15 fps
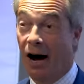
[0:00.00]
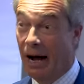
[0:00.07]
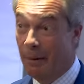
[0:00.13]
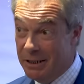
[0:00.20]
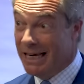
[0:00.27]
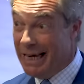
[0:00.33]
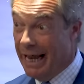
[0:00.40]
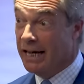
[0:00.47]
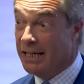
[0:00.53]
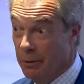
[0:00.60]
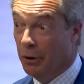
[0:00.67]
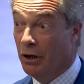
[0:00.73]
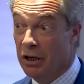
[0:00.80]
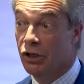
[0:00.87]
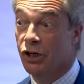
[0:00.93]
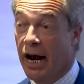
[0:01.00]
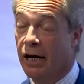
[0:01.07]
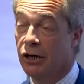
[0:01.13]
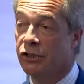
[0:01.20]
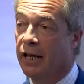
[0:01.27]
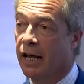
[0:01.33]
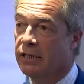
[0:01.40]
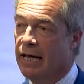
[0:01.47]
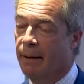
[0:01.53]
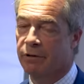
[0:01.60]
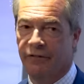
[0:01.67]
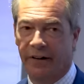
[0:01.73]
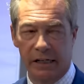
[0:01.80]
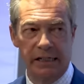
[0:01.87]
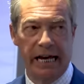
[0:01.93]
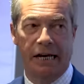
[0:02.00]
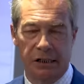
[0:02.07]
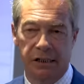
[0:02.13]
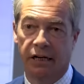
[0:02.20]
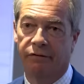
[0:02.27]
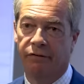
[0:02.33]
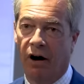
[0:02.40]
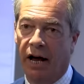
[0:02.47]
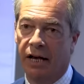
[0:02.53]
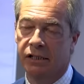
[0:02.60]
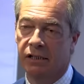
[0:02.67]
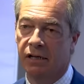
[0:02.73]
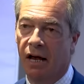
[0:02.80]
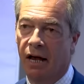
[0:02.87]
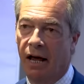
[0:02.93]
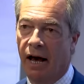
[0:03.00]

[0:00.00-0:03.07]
I was in it because I wanted to change things. And that was fantastic advice.